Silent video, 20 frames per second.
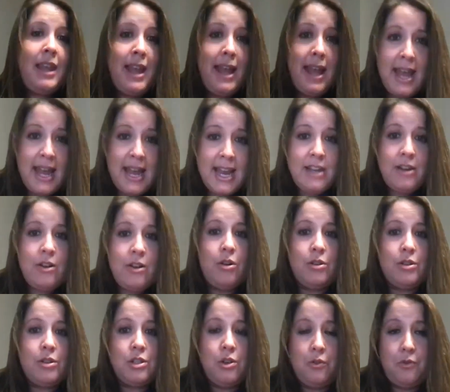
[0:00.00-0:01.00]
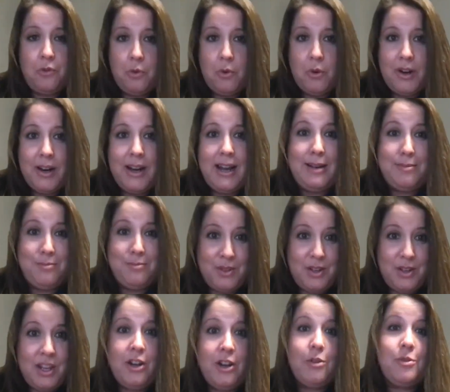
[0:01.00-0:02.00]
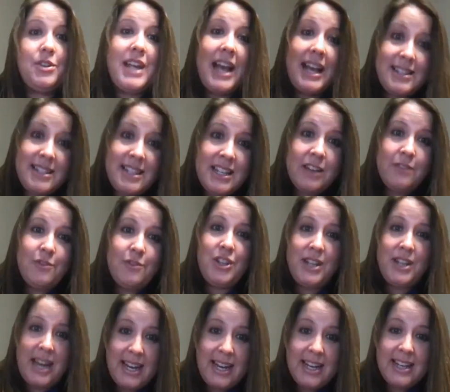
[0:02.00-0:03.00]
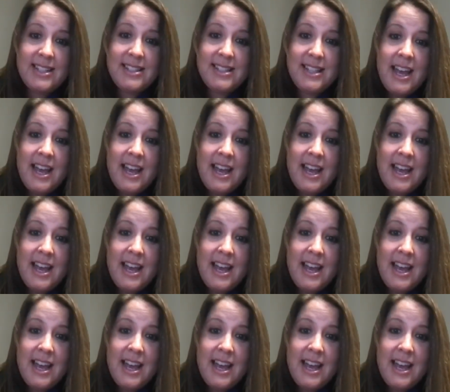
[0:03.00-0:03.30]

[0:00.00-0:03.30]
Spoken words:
And also for testing of genetics.